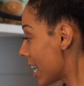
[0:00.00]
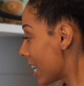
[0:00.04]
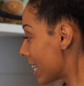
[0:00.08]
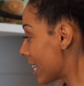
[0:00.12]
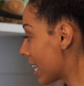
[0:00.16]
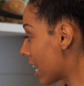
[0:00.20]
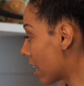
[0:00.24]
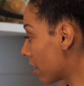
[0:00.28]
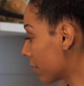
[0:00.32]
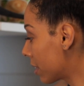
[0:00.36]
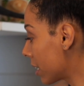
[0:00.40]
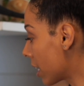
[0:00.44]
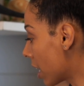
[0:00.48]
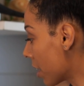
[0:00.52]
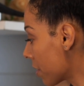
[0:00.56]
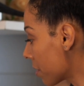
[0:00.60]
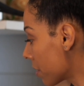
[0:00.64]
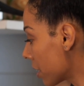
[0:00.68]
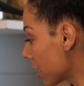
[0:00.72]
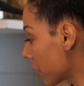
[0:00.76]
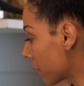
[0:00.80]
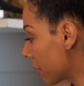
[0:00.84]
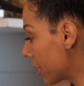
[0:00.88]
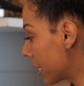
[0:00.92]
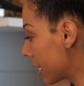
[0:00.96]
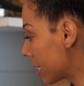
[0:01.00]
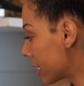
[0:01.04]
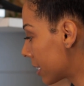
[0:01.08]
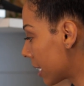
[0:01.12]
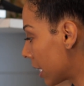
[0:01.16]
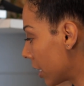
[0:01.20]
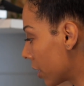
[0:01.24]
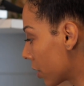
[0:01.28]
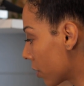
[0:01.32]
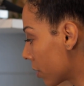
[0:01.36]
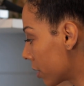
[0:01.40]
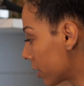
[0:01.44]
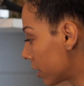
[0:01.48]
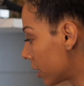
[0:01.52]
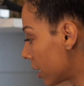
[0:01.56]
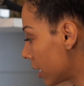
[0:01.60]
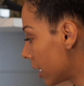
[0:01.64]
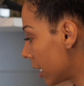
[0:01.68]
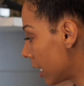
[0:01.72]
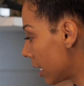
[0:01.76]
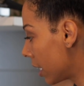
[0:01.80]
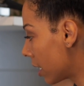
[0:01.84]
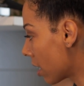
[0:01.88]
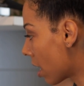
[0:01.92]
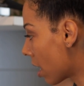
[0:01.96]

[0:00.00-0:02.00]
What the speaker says: Now the other ingredients that you're going to need